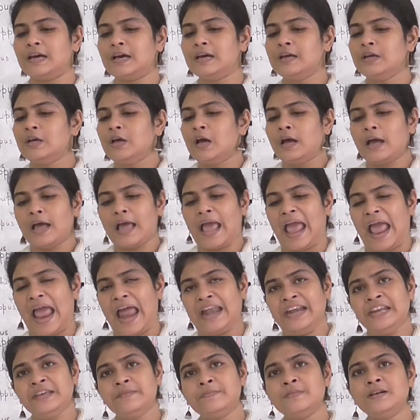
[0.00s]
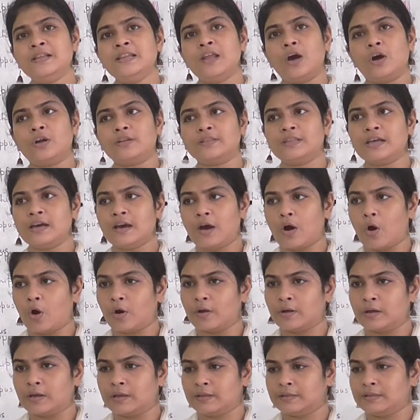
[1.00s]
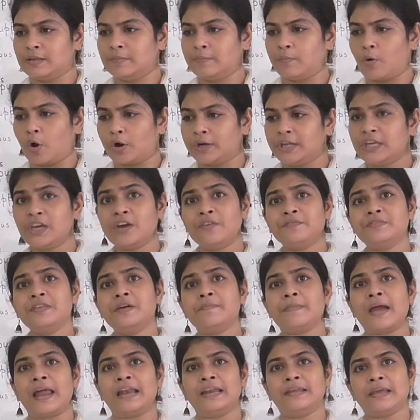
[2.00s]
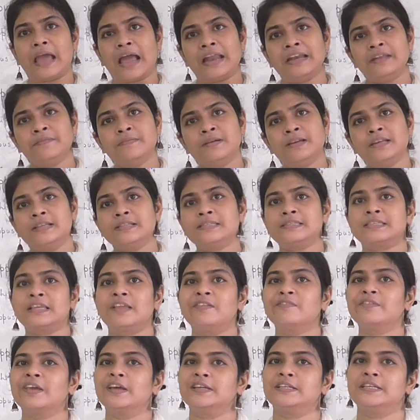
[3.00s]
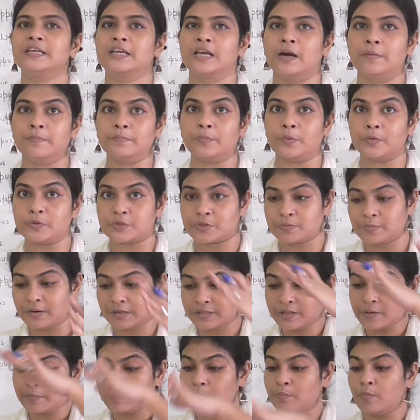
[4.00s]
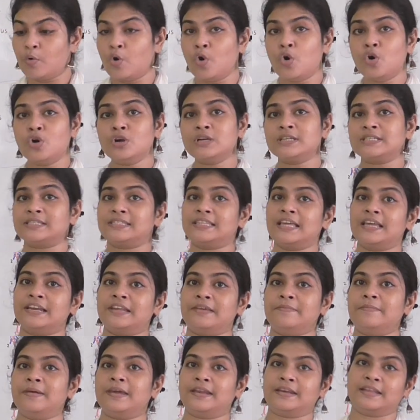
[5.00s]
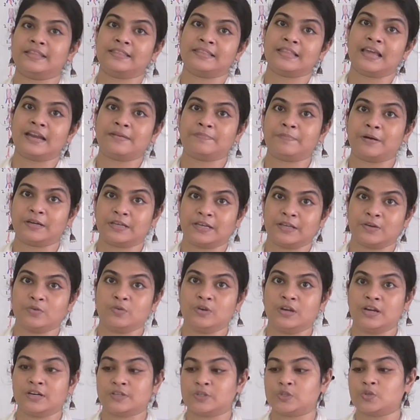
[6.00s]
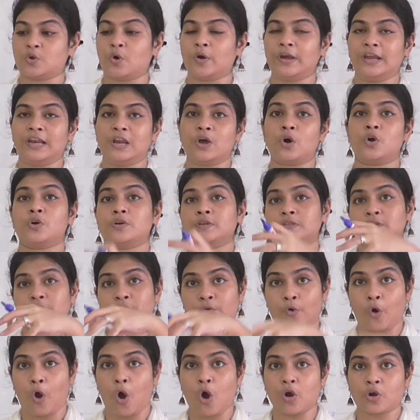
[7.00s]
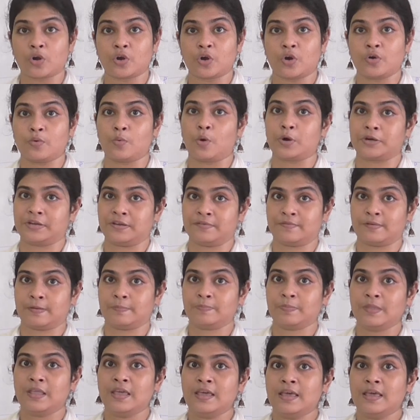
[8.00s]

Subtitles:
The animal or the body of the animal itself get decomposed, but the molds, they remain in that particular soil or rock or whatever.